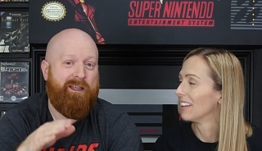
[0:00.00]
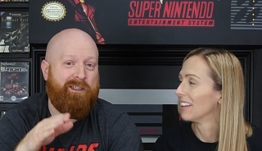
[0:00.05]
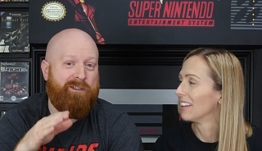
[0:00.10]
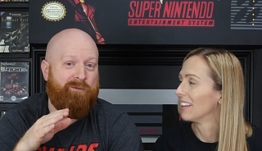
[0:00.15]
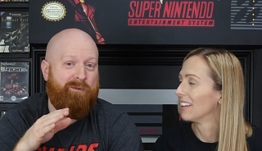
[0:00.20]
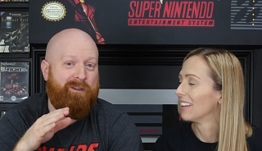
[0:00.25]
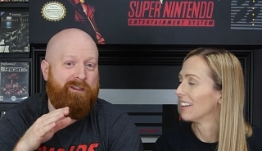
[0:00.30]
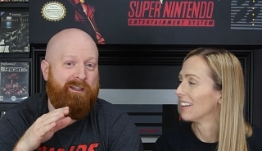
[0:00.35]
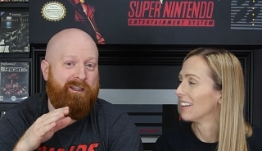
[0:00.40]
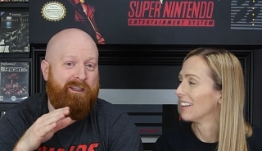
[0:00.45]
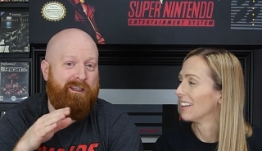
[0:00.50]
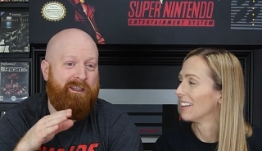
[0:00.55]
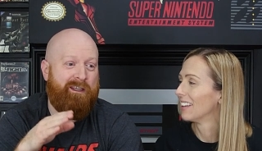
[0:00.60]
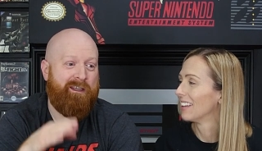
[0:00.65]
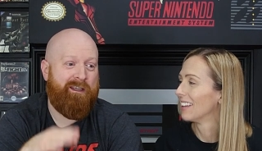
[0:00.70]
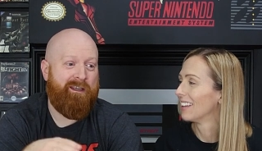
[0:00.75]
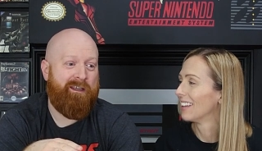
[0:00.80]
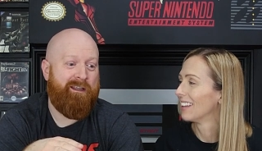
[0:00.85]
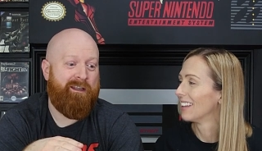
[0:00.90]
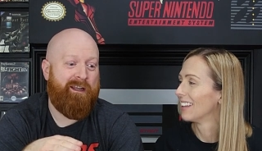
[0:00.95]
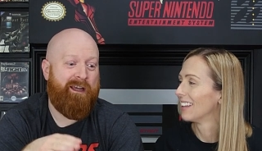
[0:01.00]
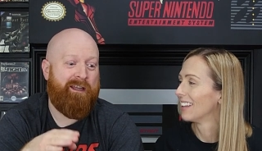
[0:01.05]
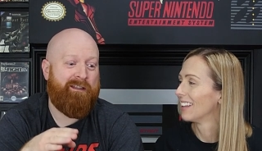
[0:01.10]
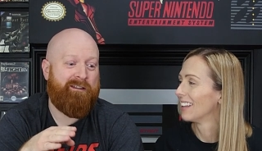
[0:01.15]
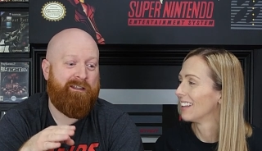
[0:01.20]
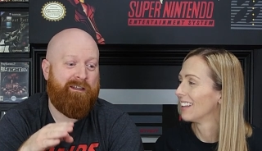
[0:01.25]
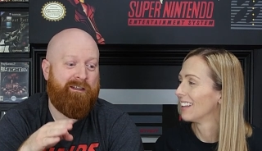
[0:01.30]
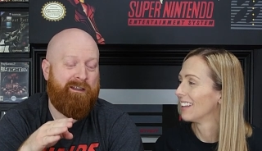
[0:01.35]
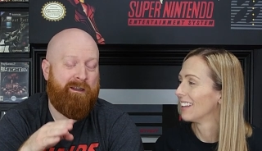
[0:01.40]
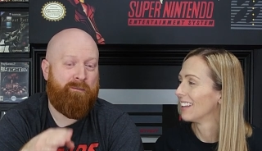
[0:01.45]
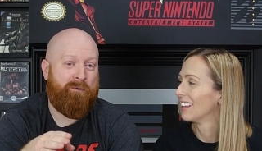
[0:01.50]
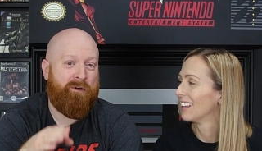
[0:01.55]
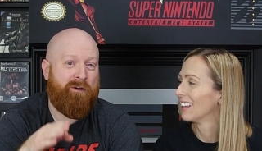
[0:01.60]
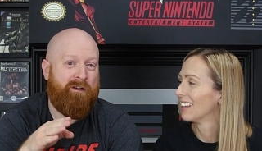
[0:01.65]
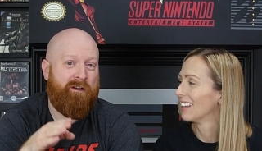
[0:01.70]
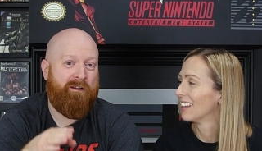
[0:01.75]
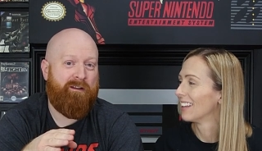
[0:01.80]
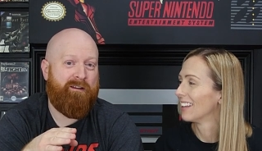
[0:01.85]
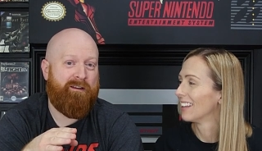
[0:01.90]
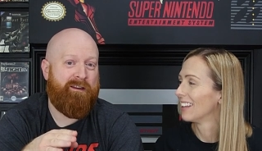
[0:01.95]
Speaker 1: is when the kid at the leper
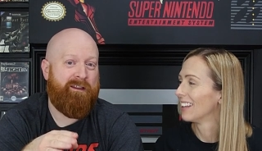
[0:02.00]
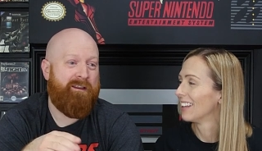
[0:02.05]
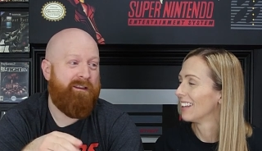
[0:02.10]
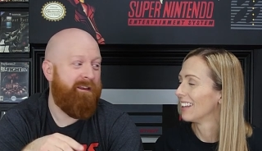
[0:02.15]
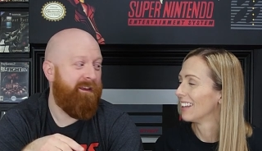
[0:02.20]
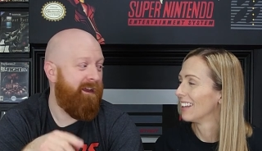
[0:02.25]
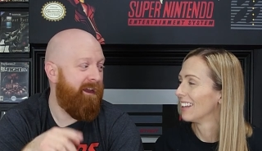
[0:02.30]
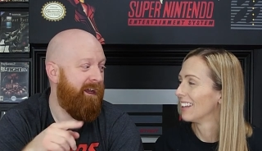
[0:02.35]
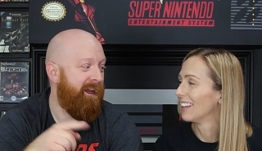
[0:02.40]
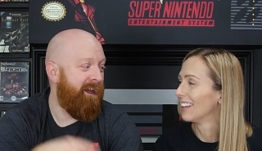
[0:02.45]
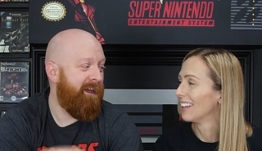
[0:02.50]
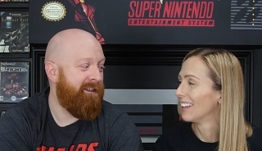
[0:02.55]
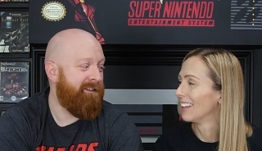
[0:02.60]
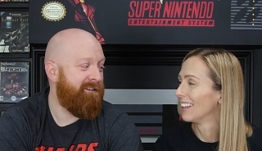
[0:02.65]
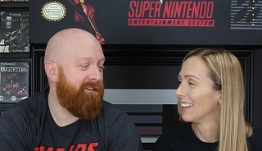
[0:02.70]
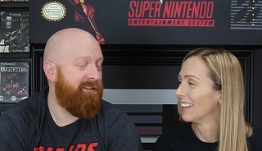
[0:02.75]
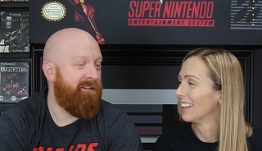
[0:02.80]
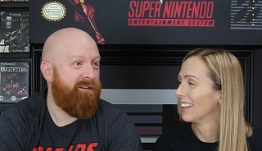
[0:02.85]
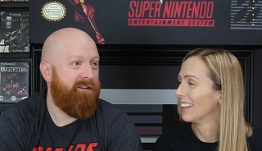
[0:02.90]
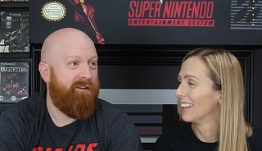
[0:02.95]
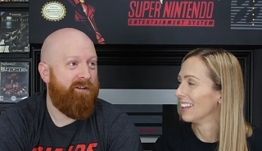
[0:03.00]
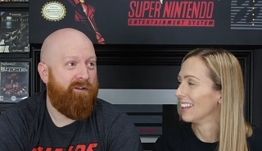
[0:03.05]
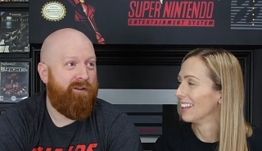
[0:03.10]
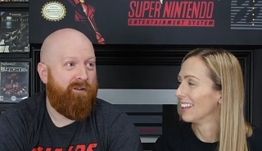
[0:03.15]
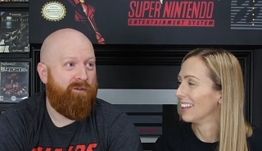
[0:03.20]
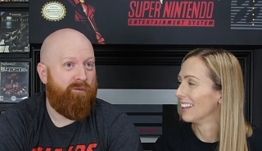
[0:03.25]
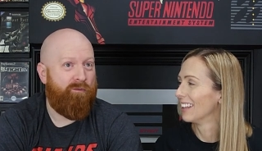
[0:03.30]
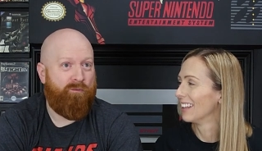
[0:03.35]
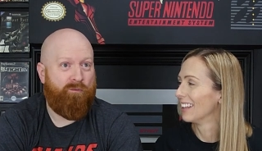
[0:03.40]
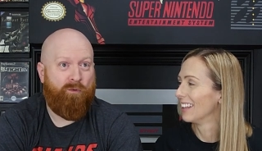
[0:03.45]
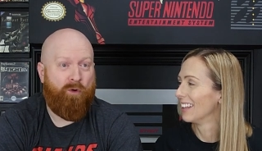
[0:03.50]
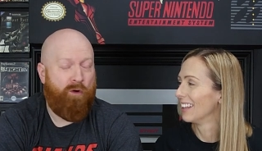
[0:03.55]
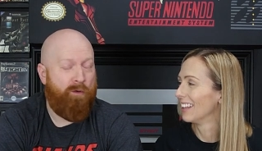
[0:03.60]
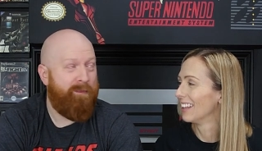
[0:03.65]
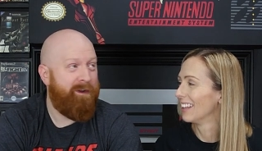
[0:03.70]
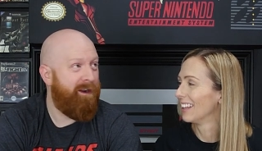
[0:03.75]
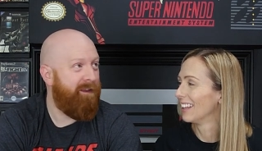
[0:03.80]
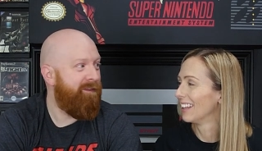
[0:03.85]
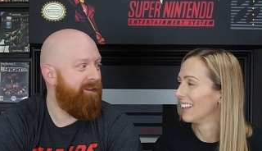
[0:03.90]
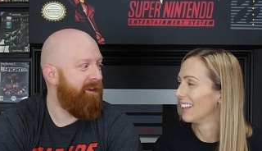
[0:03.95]
colony asked
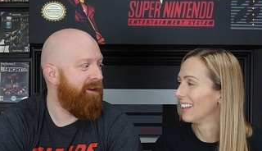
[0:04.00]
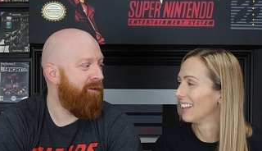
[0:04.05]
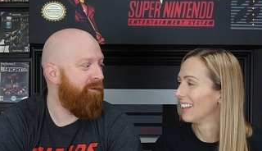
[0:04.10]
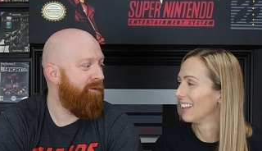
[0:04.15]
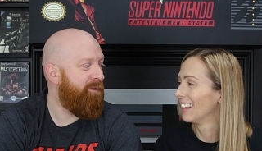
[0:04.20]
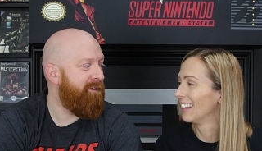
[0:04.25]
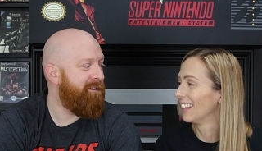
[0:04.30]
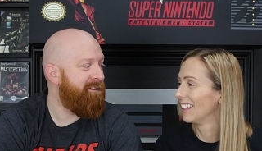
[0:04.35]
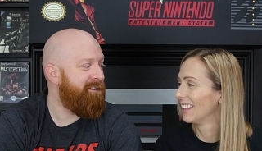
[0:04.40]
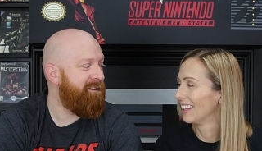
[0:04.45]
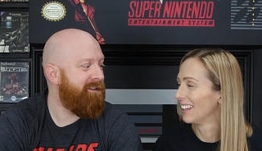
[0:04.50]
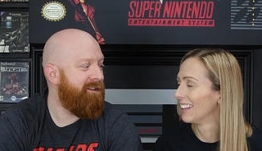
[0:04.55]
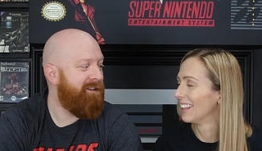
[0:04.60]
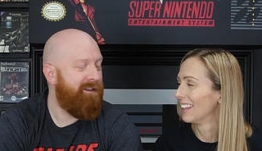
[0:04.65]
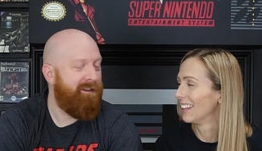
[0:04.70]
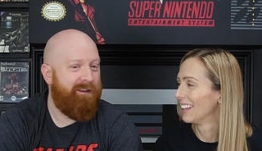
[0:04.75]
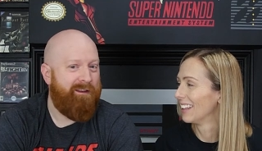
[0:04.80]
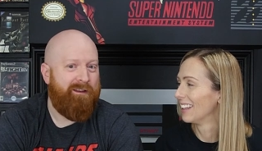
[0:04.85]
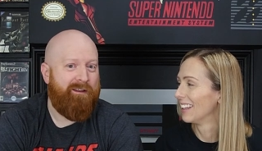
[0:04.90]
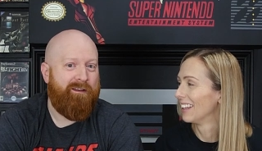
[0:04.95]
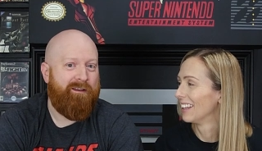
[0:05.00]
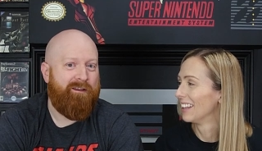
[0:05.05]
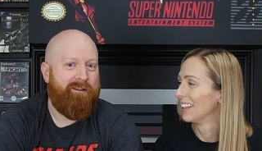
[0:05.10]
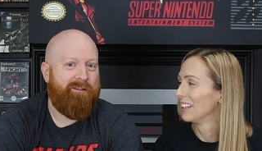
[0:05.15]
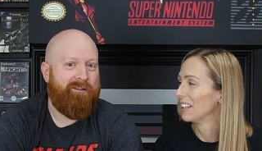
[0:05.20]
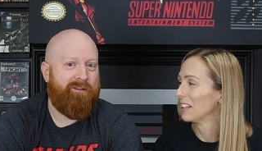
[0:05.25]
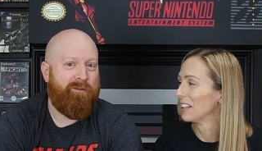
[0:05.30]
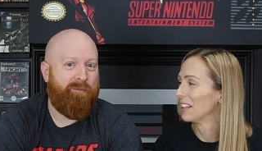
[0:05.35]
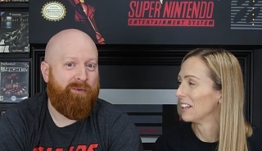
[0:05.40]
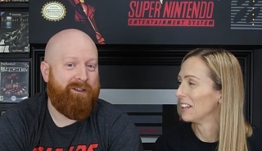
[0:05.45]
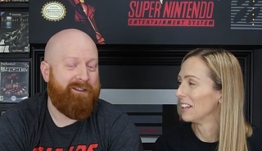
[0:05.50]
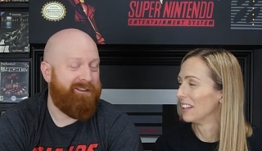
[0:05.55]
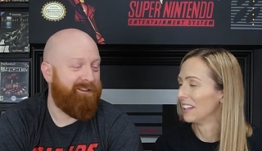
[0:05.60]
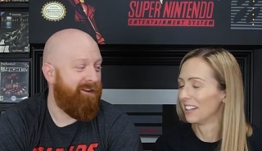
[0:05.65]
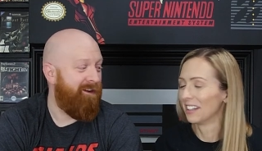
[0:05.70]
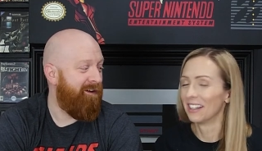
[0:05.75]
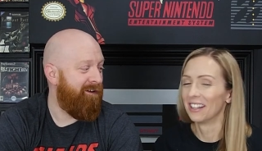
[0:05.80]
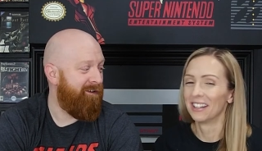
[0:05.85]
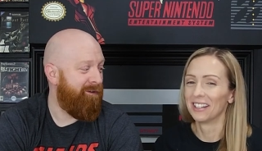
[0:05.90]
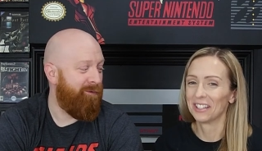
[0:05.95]
Roman, I think it was, to play
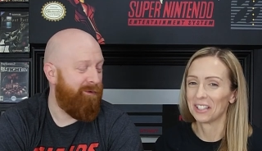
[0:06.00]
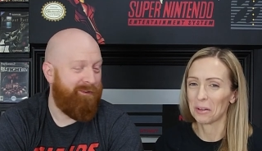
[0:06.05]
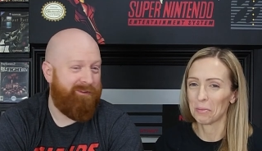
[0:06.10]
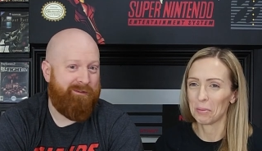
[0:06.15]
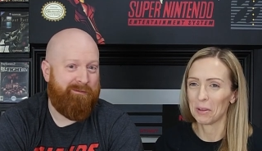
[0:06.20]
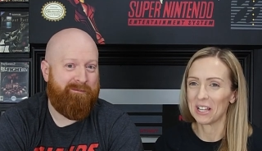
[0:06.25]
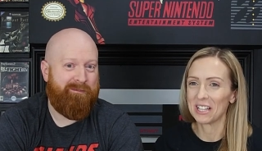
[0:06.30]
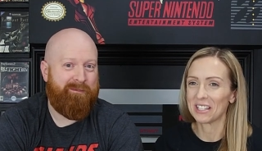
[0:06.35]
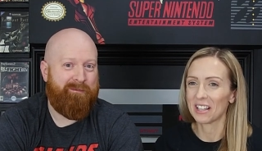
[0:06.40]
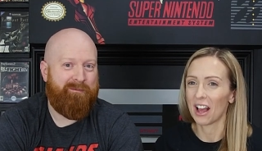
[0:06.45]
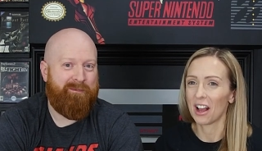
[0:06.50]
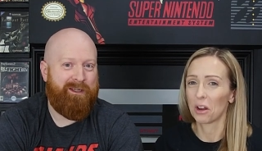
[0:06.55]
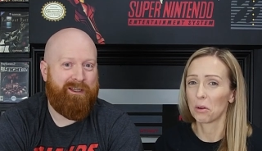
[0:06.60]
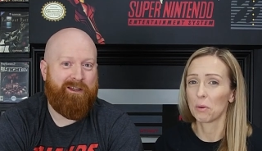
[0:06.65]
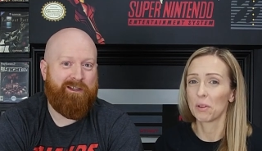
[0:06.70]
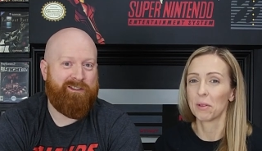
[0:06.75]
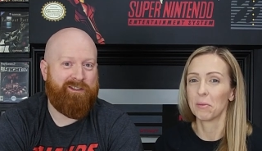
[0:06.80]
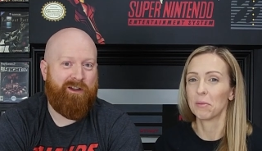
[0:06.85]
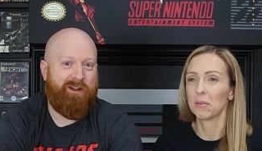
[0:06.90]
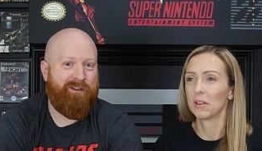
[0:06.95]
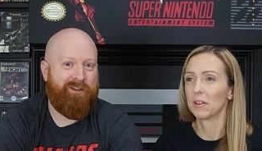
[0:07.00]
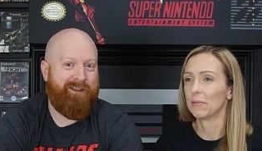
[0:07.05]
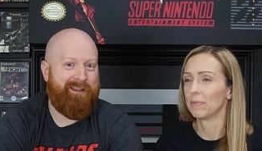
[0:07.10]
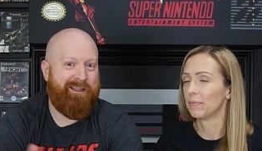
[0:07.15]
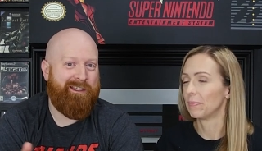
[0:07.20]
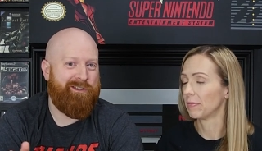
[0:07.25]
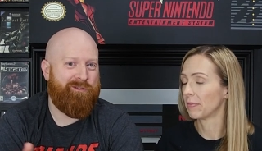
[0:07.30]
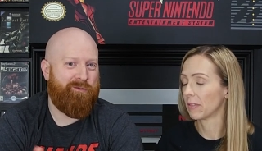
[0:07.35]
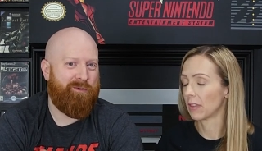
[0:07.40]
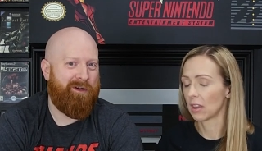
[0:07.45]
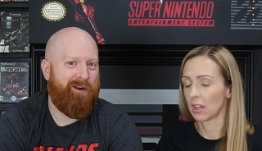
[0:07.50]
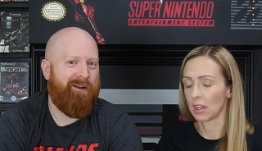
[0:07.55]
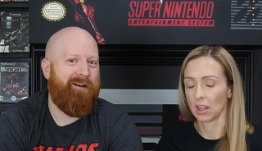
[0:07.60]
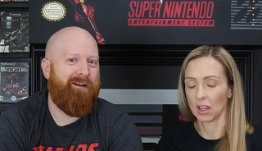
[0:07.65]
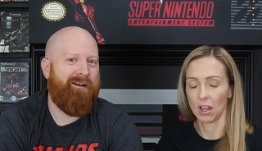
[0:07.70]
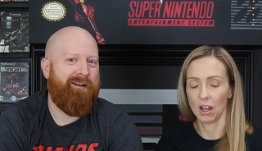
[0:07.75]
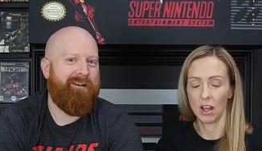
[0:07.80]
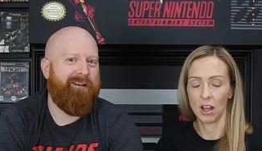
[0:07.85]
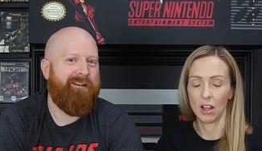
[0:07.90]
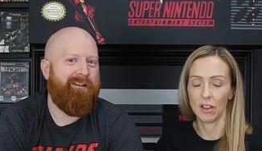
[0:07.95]
soccer
Speaker 2: with To him play soccer because with all the kids were
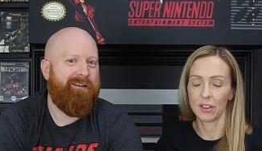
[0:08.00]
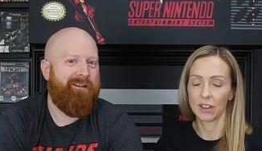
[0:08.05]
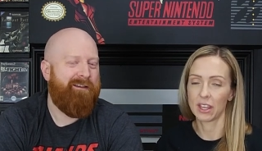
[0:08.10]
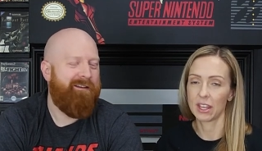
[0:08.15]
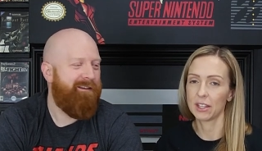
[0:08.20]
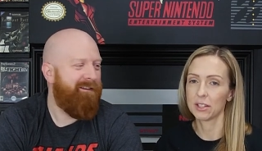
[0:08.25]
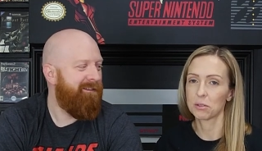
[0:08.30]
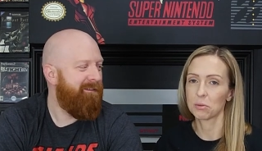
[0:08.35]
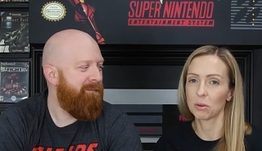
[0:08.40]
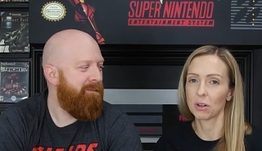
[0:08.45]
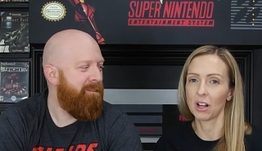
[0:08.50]
gone. All the kids were